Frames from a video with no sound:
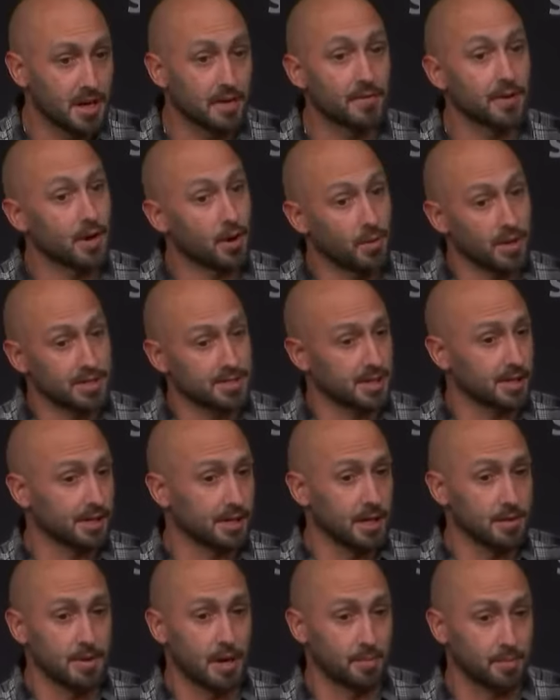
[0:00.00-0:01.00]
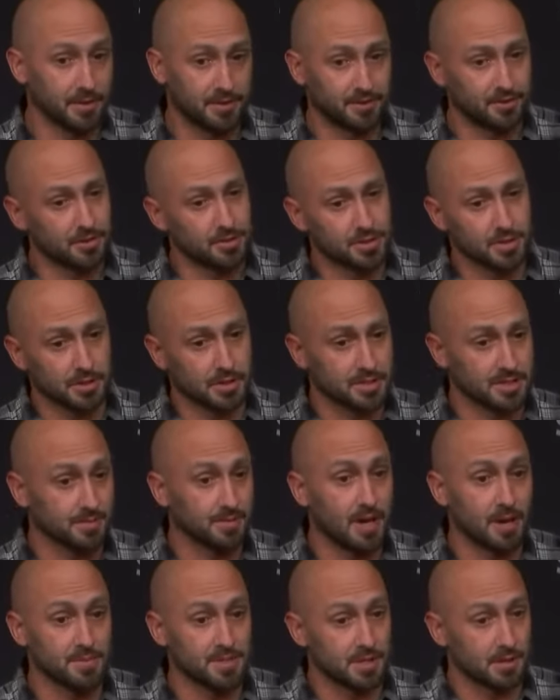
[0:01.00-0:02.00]
never know when it's going to come up. It's usually
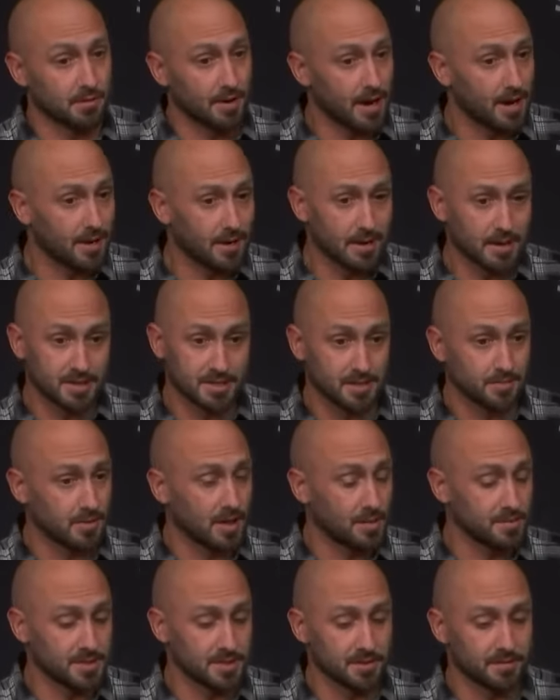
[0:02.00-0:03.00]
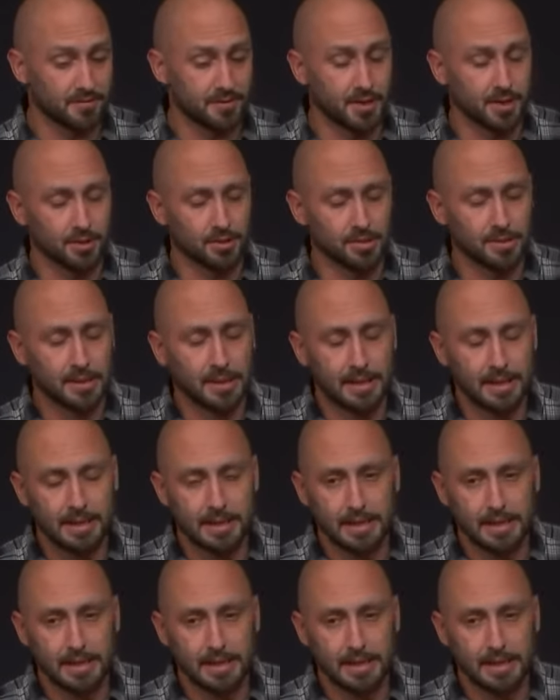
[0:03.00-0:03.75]
sometimes in the red area, sometimes in the field.